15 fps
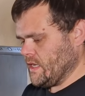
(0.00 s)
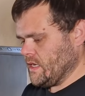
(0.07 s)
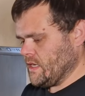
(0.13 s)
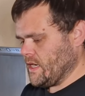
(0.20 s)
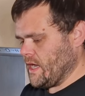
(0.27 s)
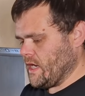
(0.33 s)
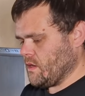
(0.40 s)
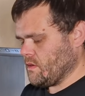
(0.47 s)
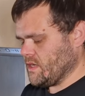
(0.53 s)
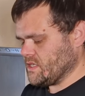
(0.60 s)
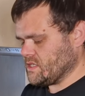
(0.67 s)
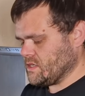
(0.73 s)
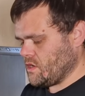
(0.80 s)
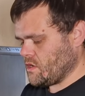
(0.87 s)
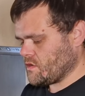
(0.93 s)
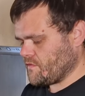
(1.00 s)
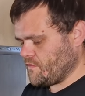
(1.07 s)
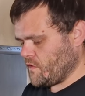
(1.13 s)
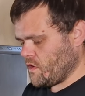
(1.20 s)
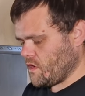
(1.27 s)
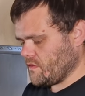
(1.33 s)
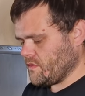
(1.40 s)
Now, it's not
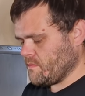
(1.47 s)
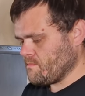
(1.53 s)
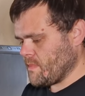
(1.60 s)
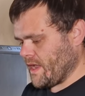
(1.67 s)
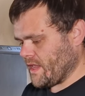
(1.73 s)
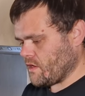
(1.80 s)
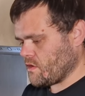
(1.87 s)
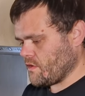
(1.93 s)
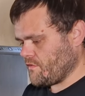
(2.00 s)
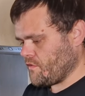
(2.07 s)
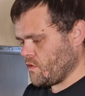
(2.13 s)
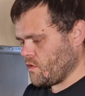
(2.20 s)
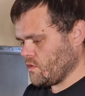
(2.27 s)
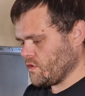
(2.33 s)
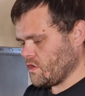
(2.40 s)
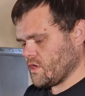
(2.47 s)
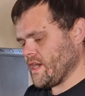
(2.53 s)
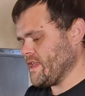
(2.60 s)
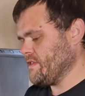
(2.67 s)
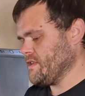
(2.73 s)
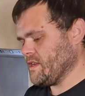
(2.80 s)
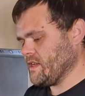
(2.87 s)
for the microphone or
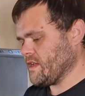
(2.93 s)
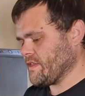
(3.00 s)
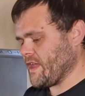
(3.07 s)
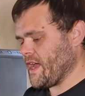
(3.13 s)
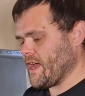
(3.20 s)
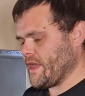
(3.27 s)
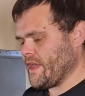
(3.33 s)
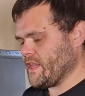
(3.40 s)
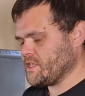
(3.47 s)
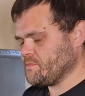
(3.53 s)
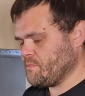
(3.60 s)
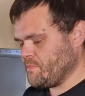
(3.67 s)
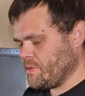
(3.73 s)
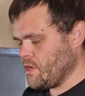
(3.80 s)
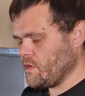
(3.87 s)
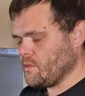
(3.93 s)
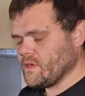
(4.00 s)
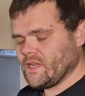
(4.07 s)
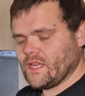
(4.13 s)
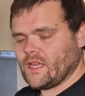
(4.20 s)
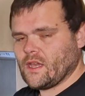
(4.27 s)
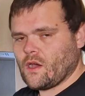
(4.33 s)
anything like that, it's
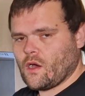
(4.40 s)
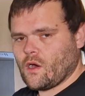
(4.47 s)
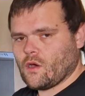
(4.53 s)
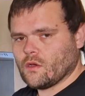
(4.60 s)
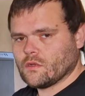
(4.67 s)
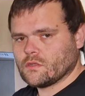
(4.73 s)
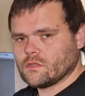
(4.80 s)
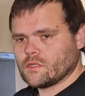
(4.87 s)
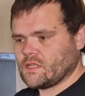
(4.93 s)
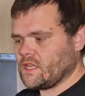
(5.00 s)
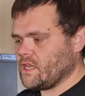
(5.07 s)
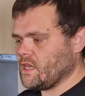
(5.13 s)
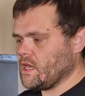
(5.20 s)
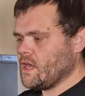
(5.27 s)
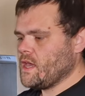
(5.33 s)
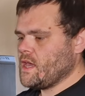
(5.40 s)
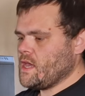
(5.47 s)
purely on the